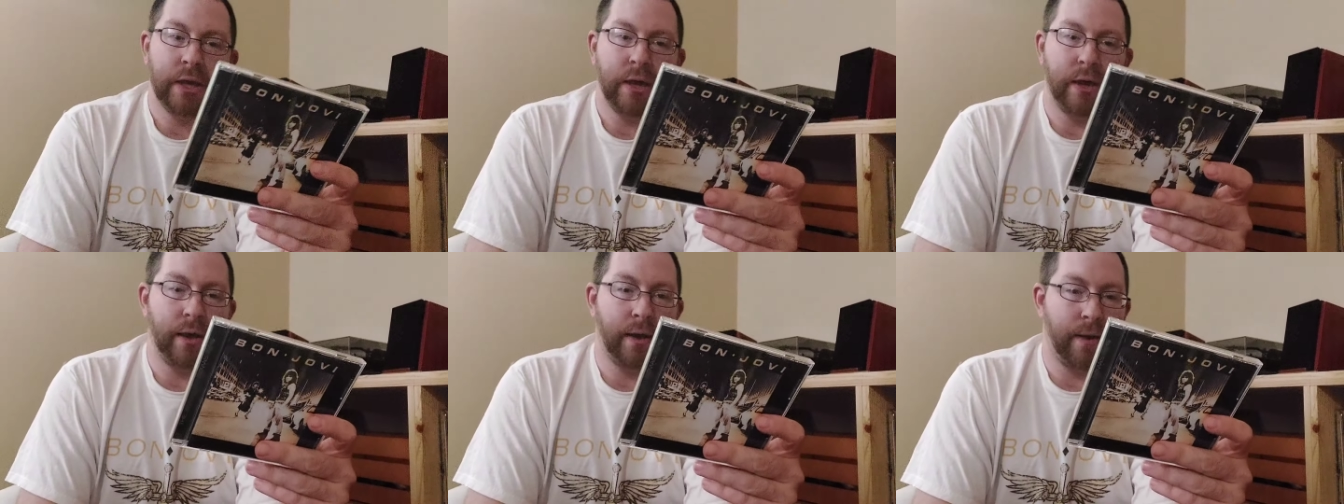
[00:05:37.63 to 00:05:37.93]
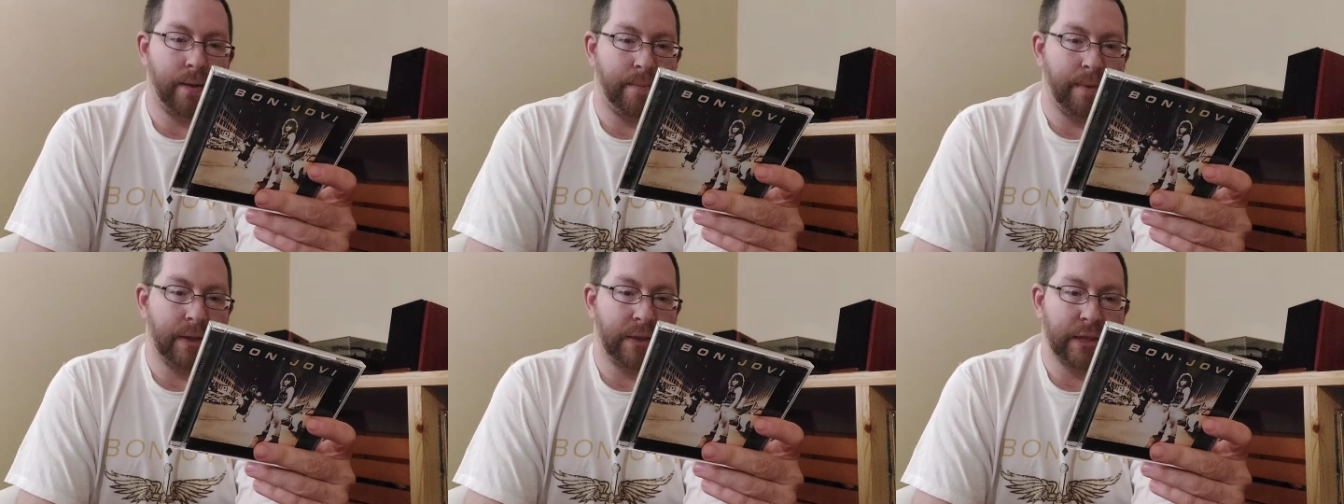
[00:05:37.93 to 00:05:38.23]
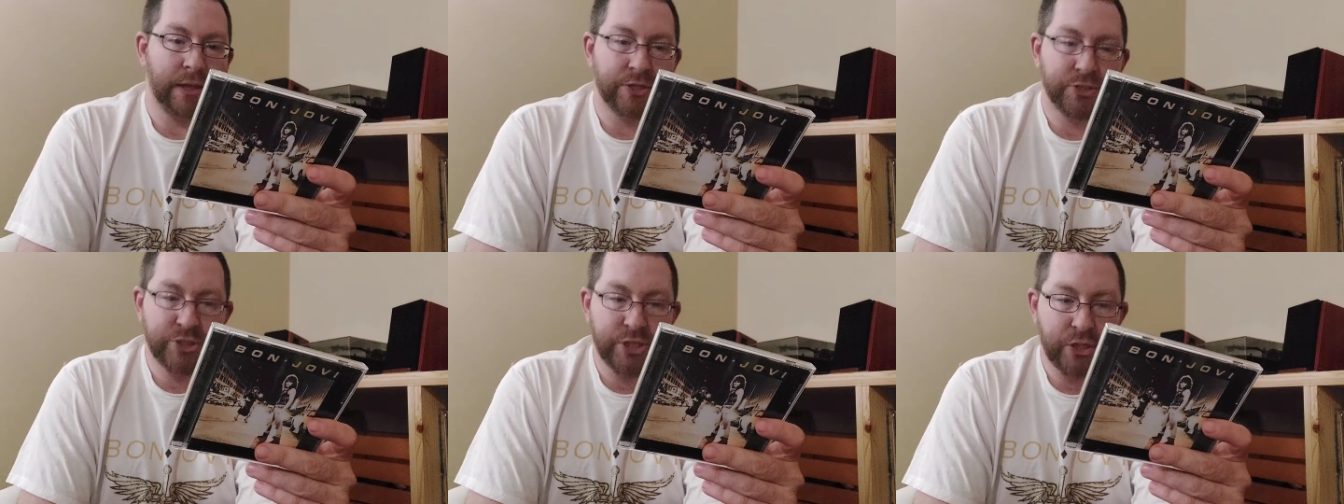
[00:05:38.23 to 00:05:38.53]
Um, I
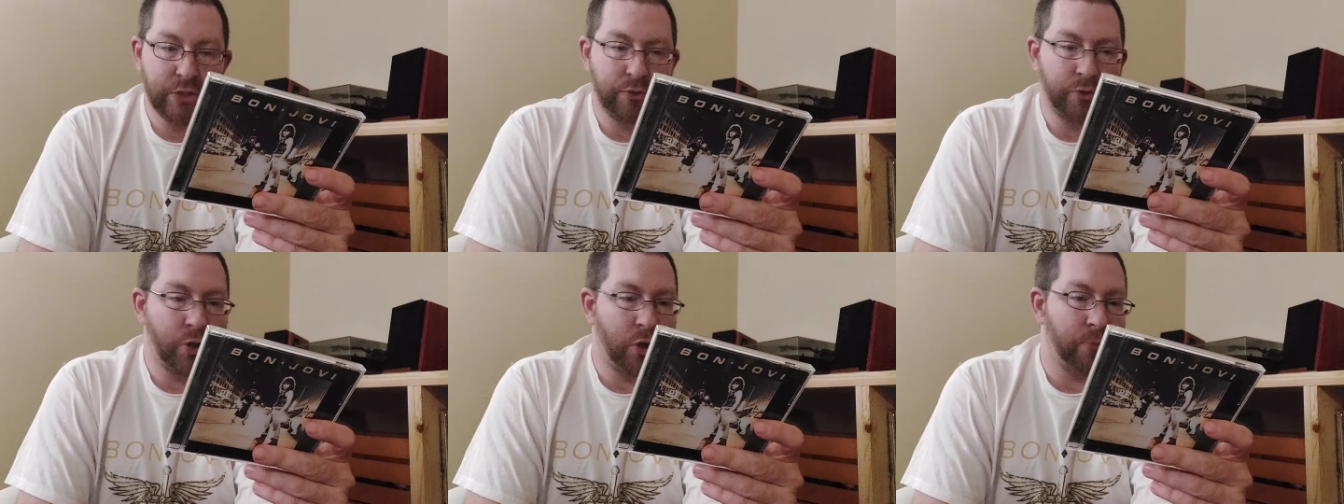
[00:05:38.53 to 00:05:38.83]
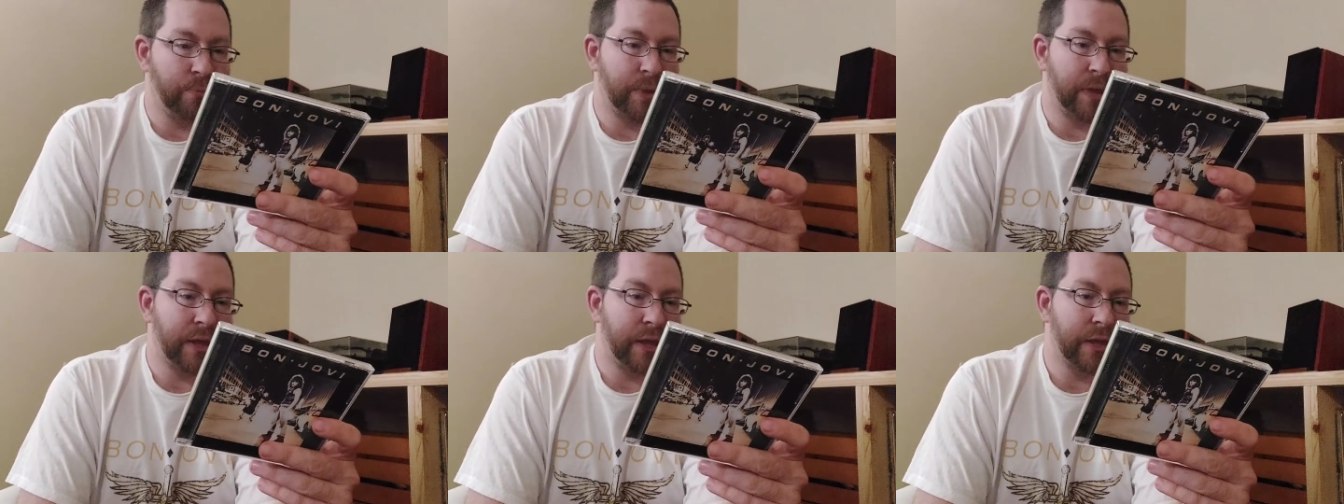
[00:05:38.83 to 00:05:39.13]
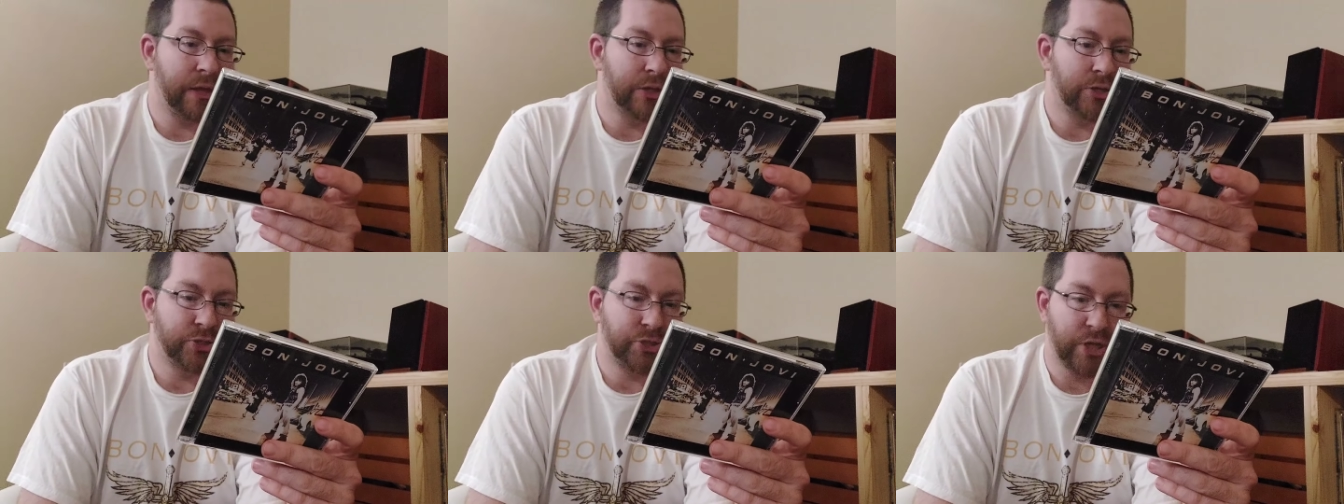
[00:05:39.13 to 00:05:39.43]
like She Don't Know Me,
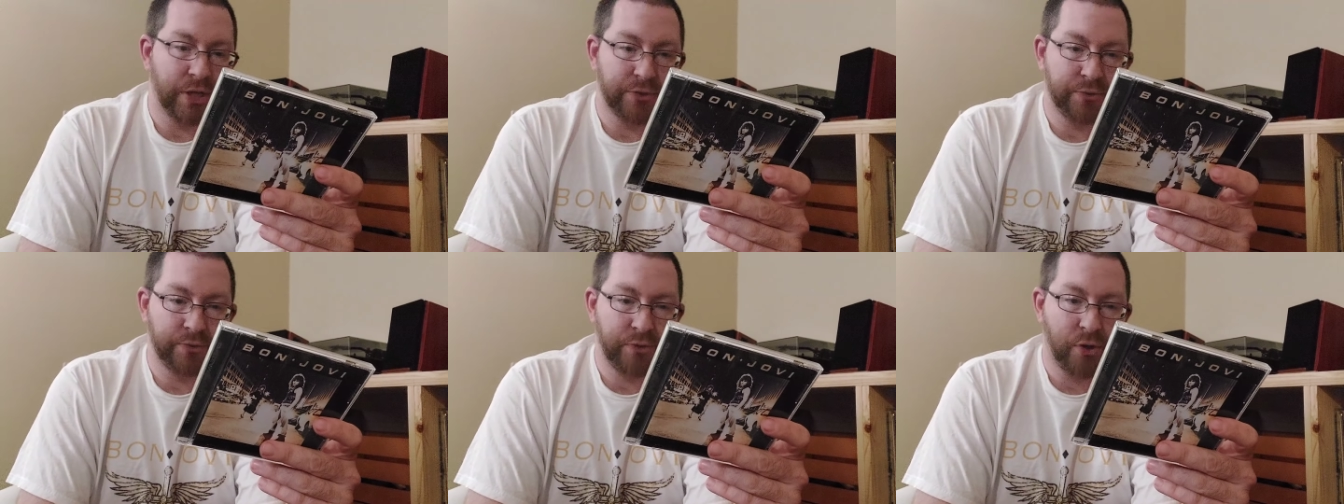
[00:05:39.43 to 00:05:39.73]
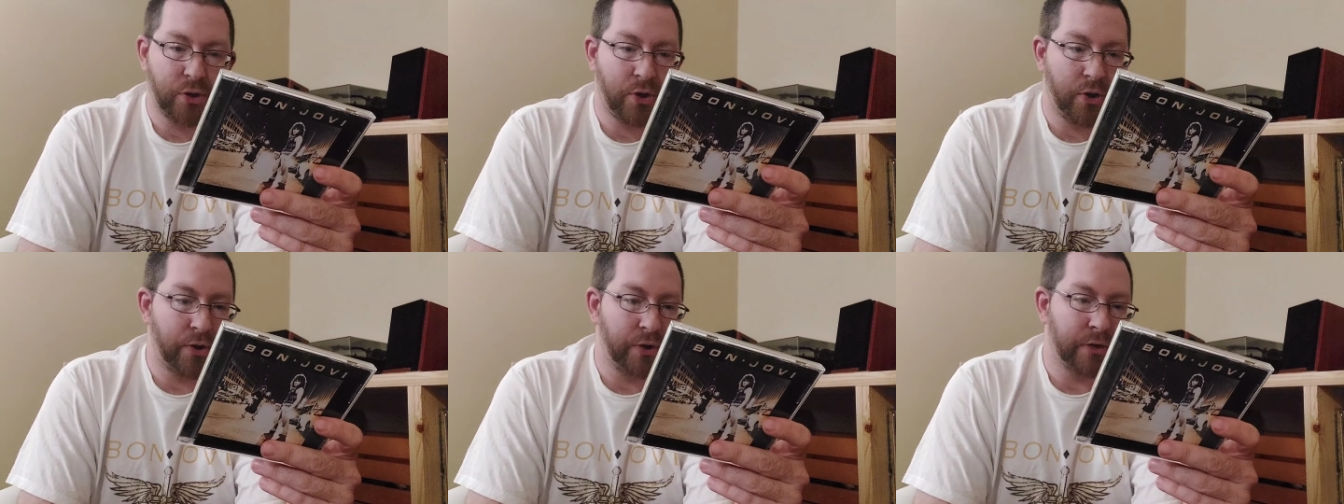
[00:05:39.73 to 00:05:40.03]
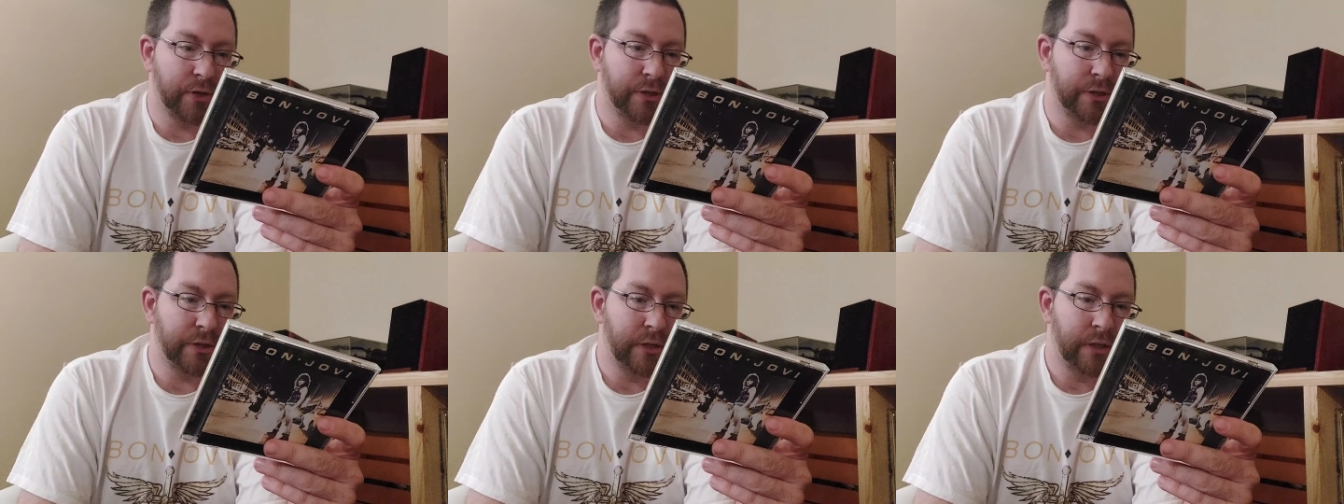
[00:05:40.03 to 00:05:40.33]
Shot Through the Heart.